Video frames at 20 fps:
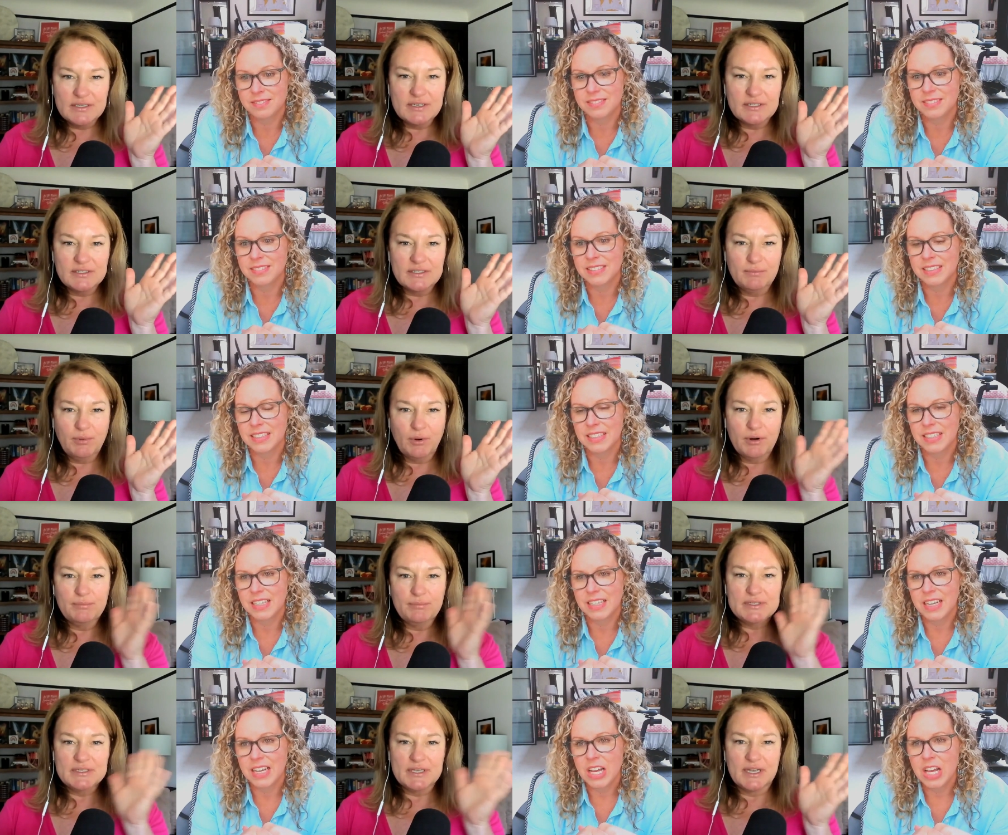Speaker 1: it's important
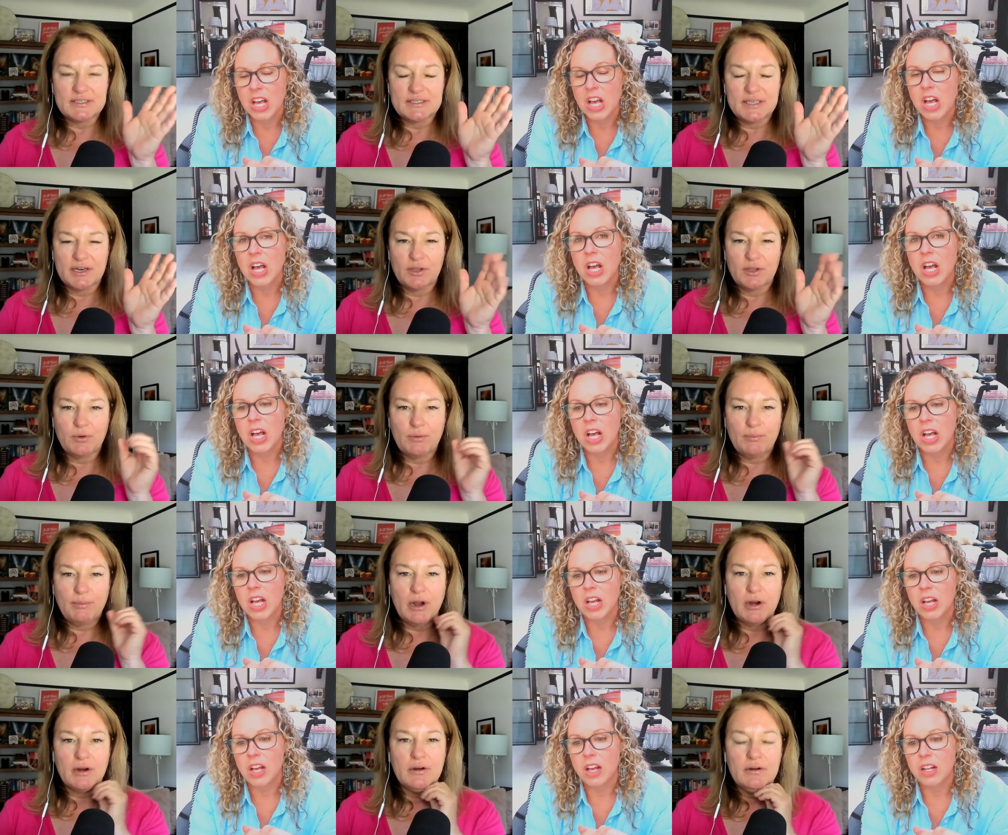besides setting you
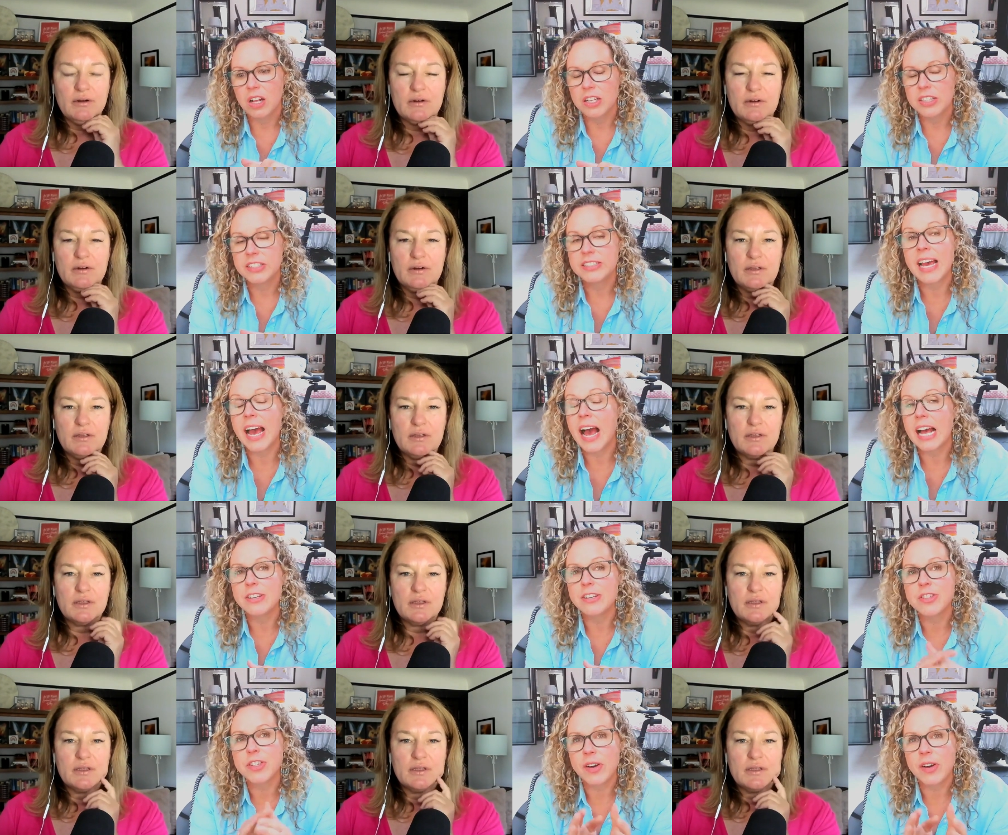apart?
Speaker 2: Yeah,
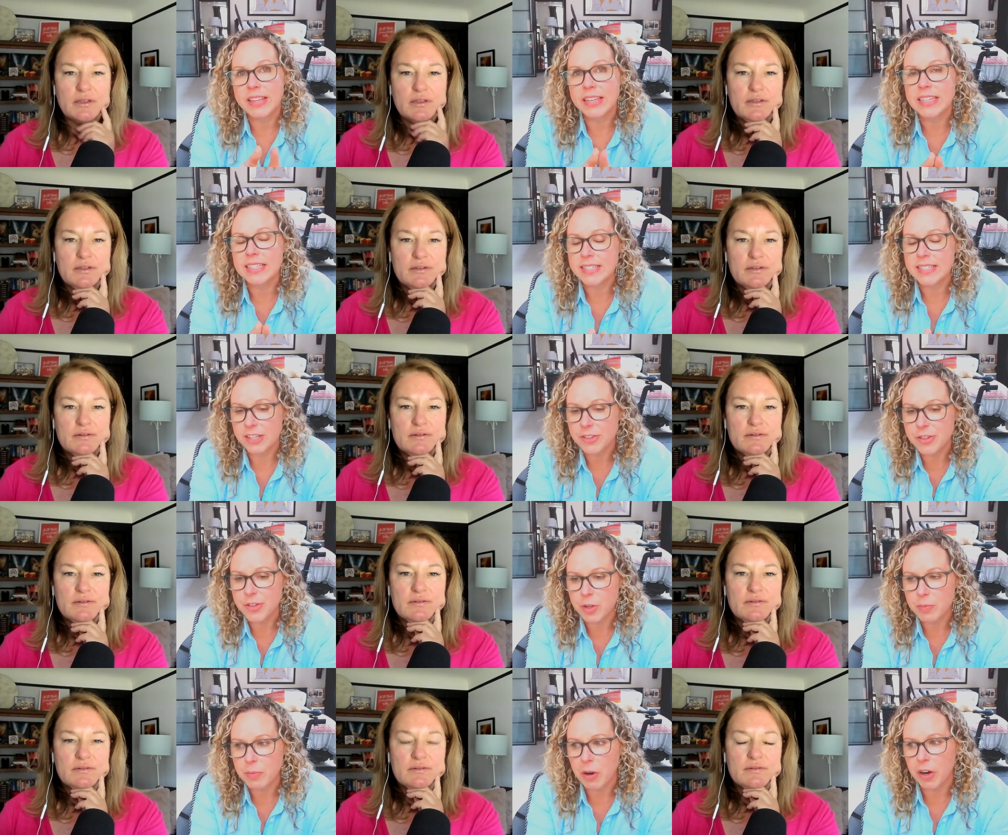so I think it
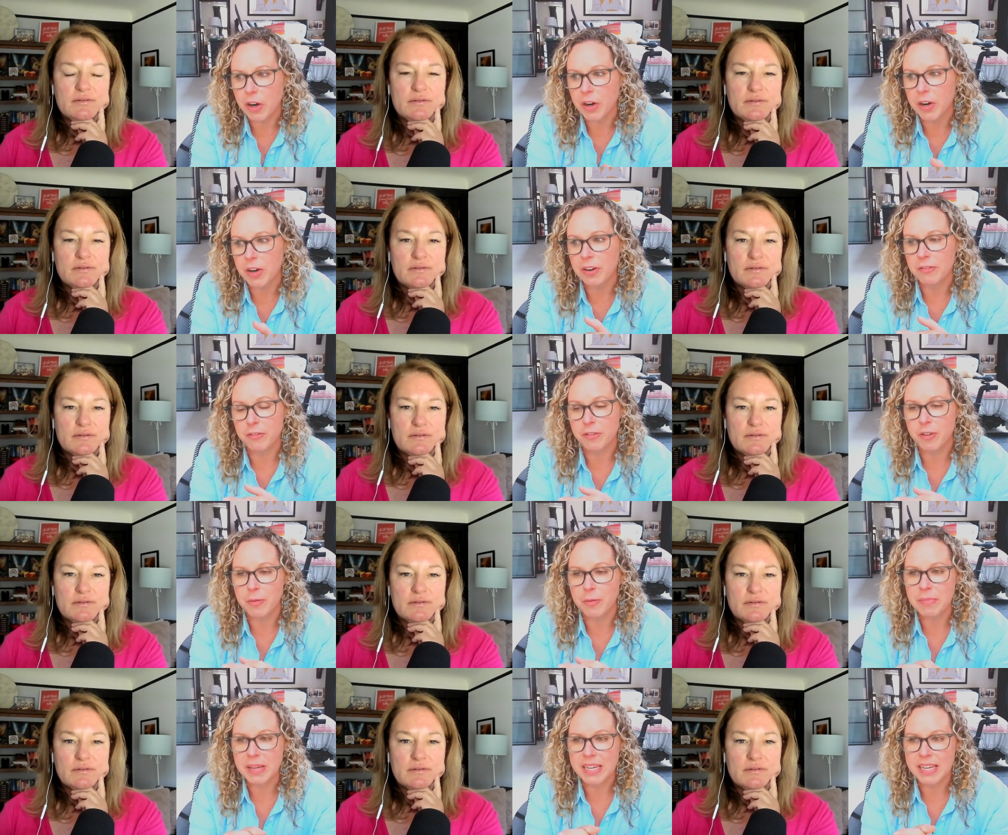sets you apart.
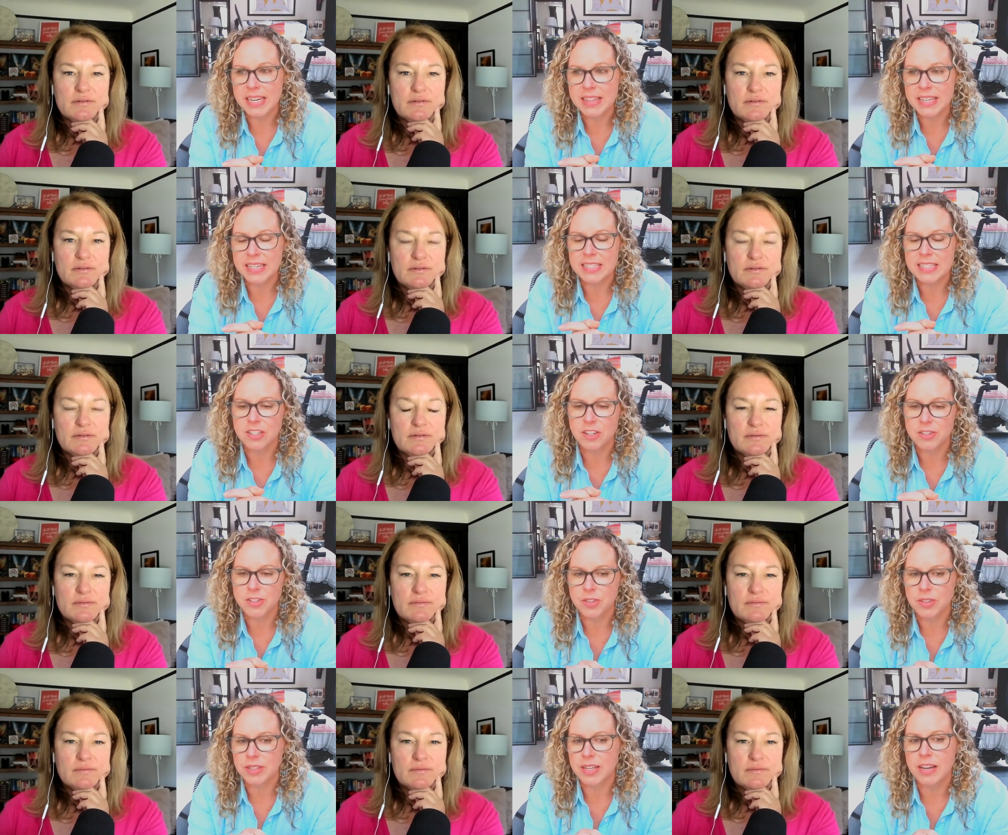For me, I think it's
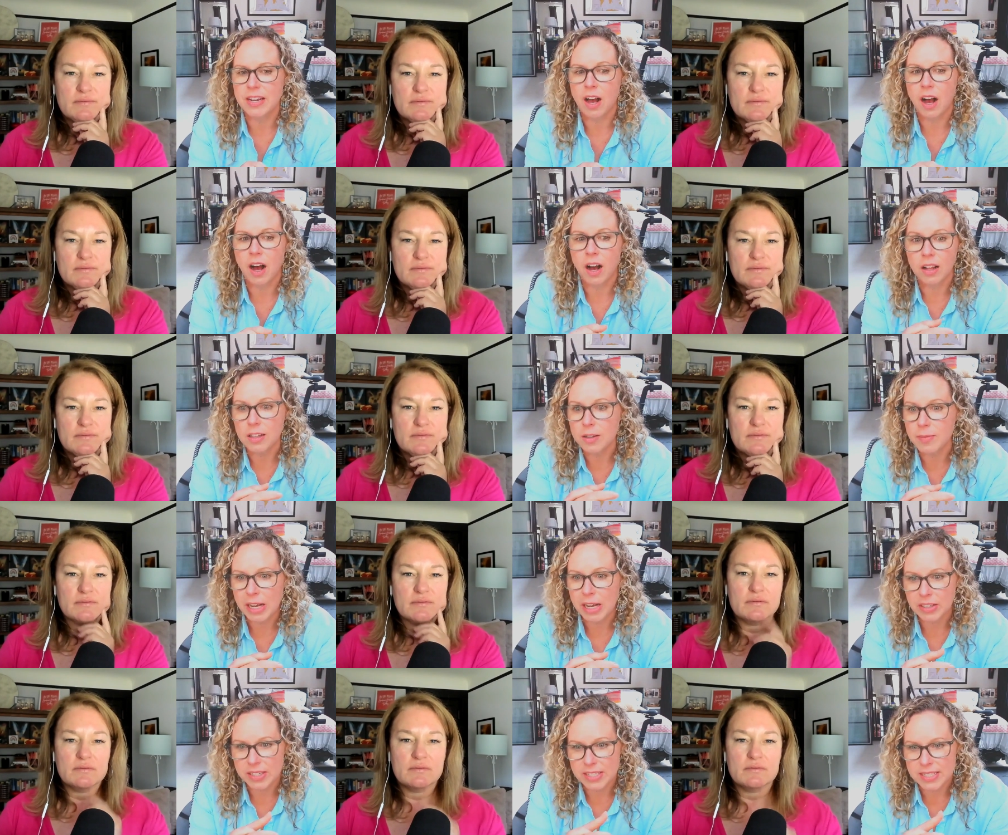also like all
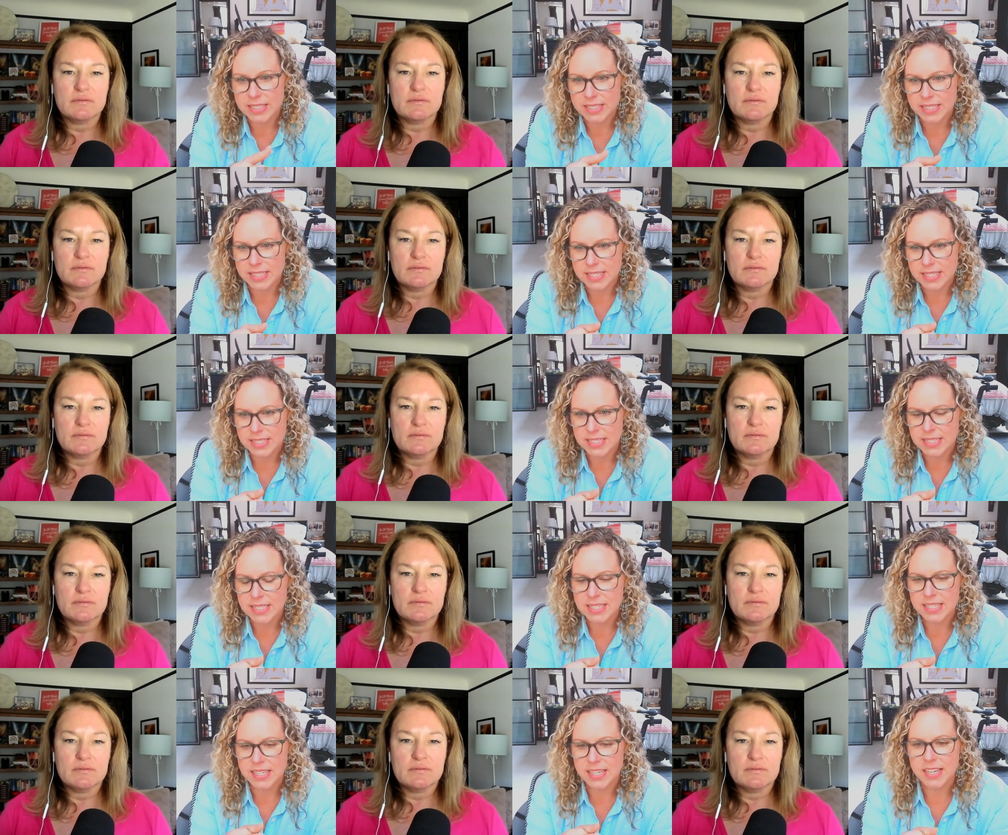about
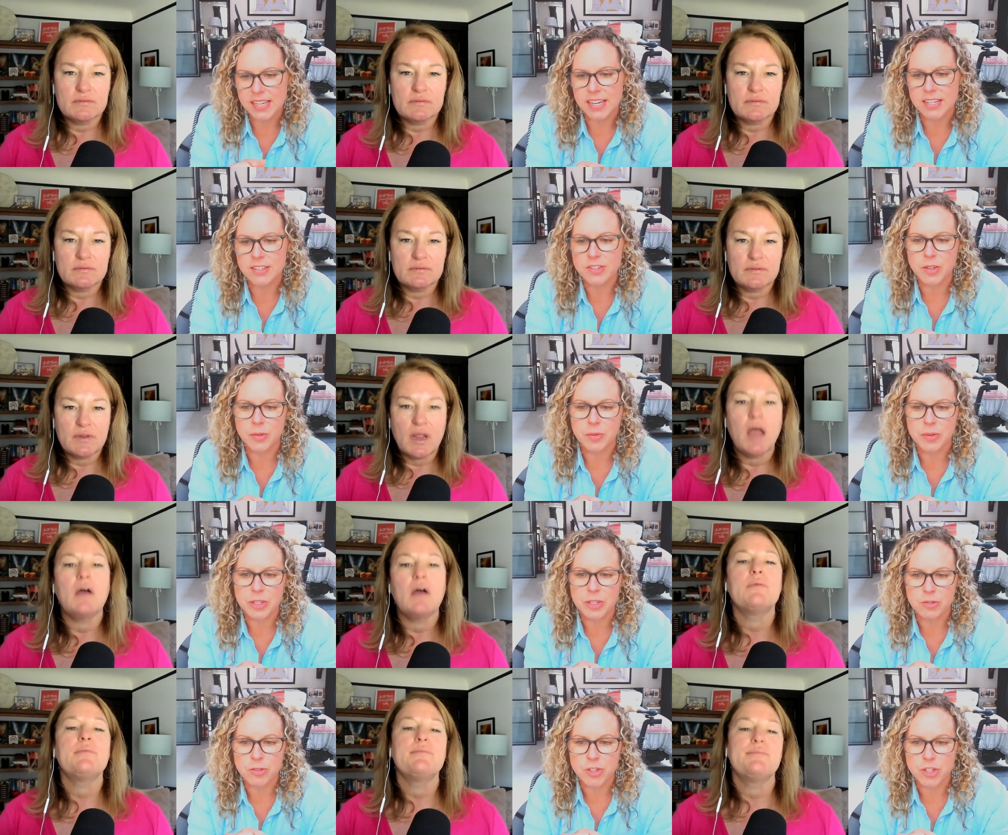consistency. And so oh,
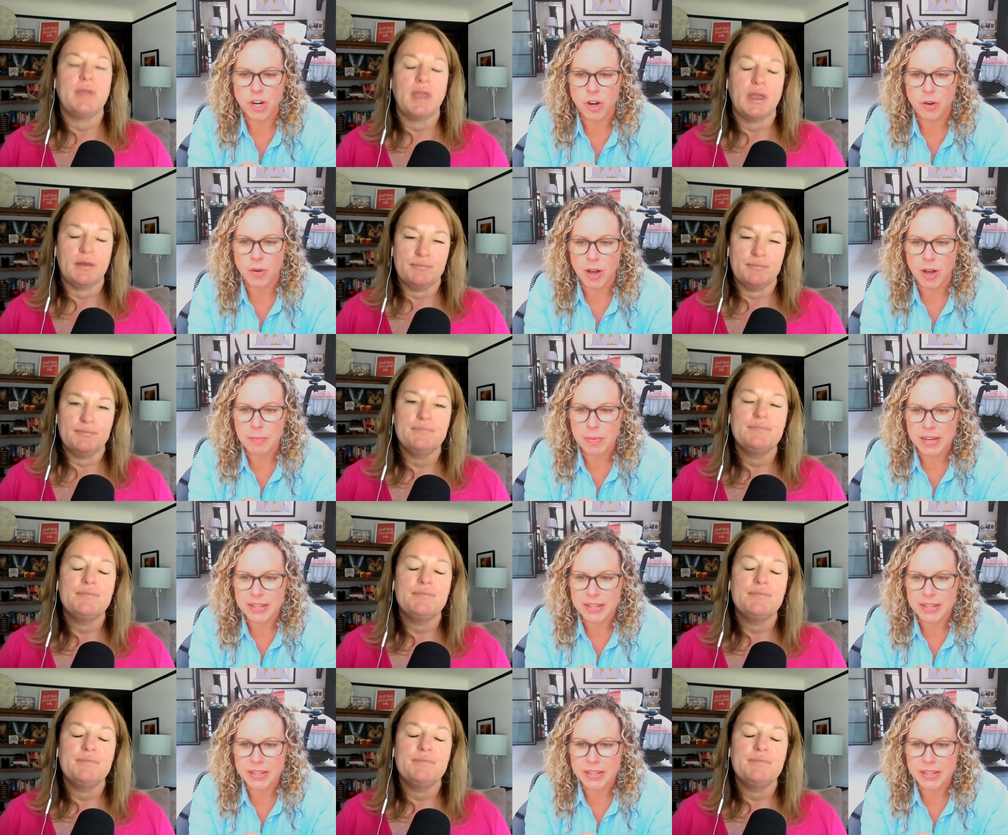when you yeah. show up